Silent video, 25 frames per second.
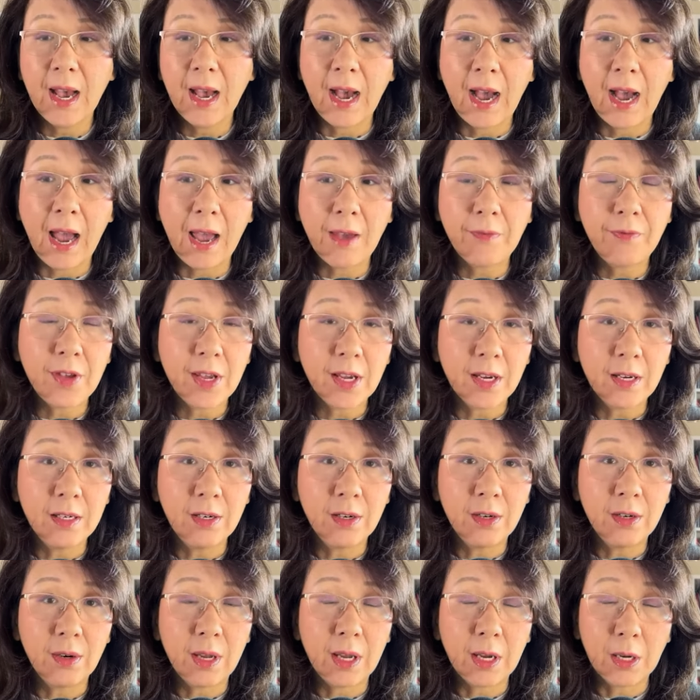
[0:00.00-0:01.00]
I've
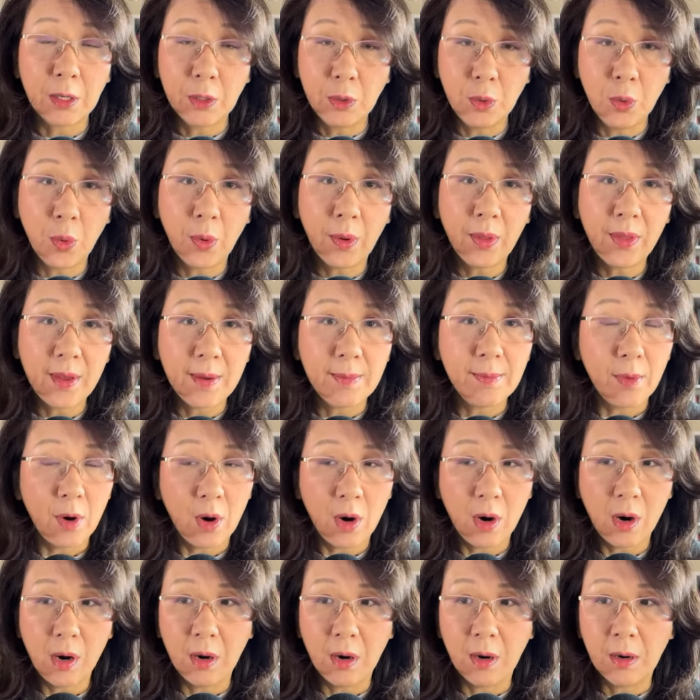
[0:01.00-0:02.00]
ignored them
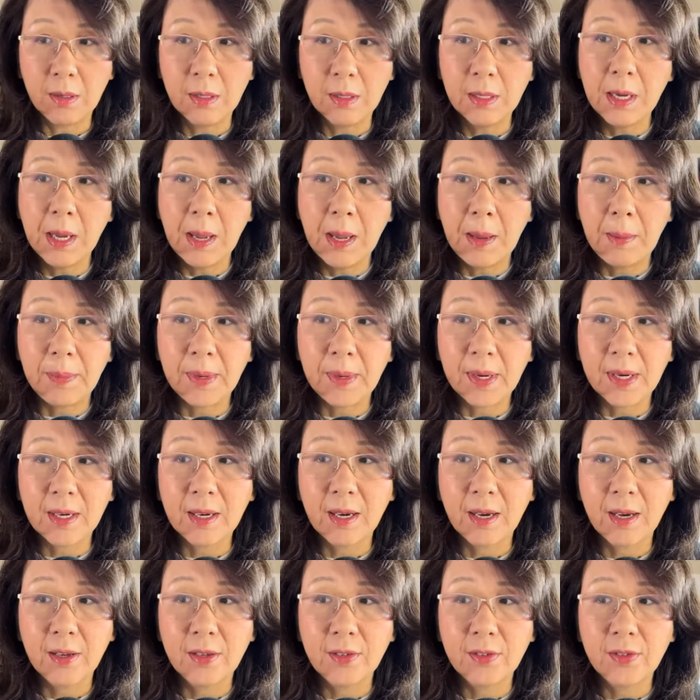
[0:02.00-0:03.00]
all
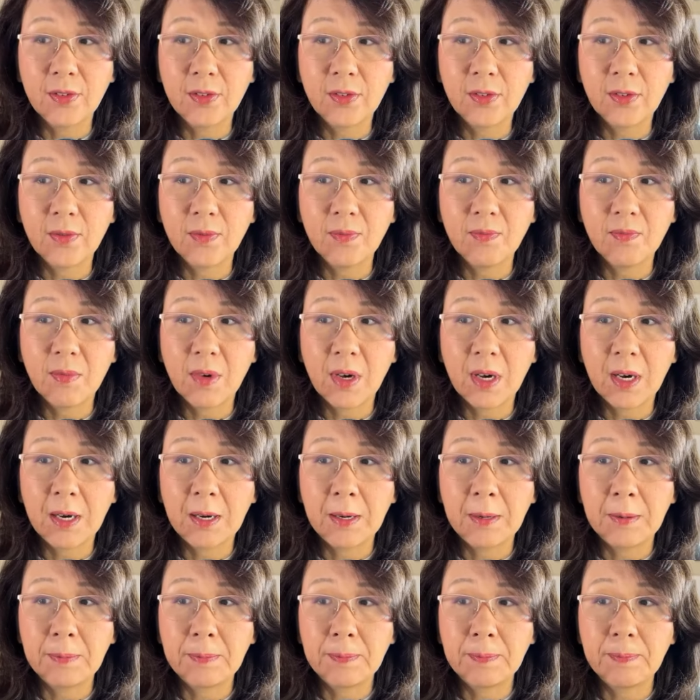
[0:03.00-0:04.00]
because
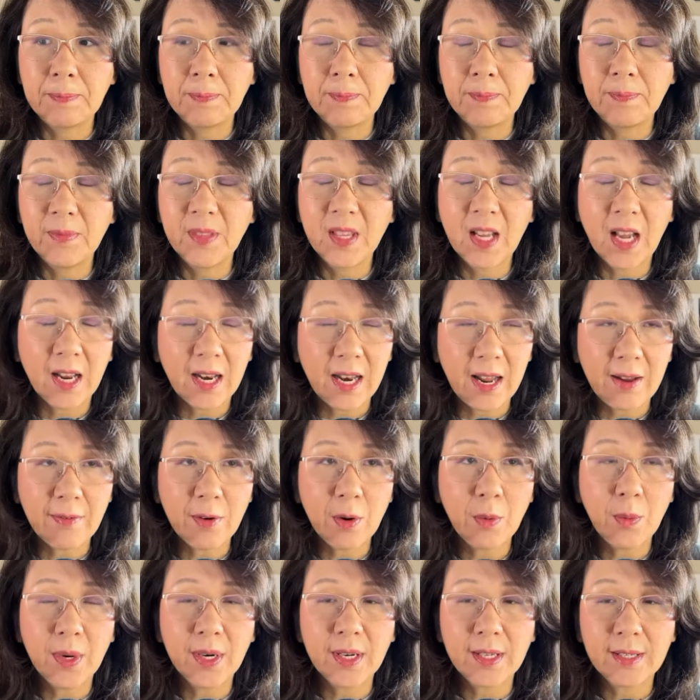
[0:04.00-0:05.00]
not
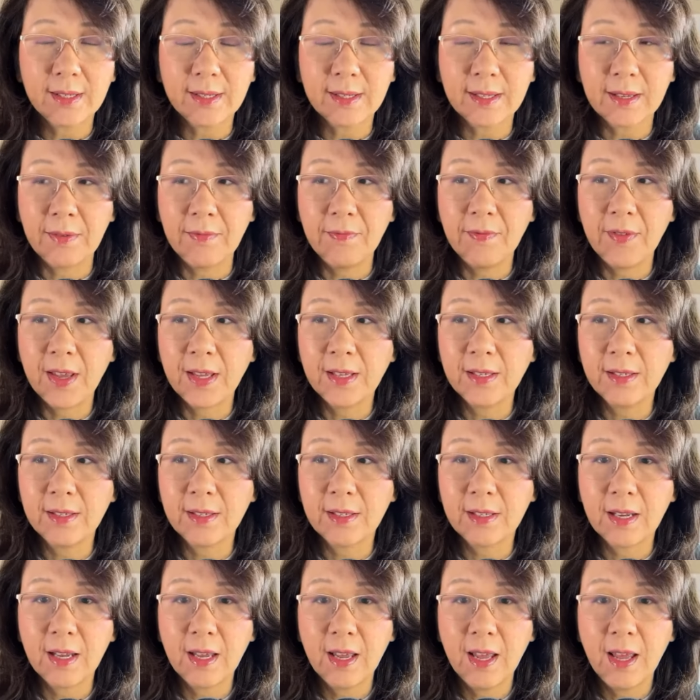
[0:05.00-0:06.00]
everyone is
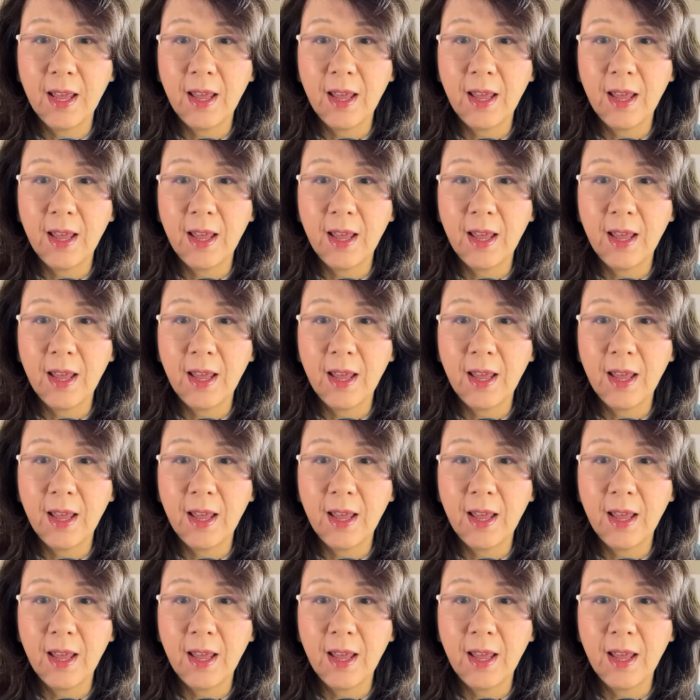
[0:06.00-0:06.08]
convinced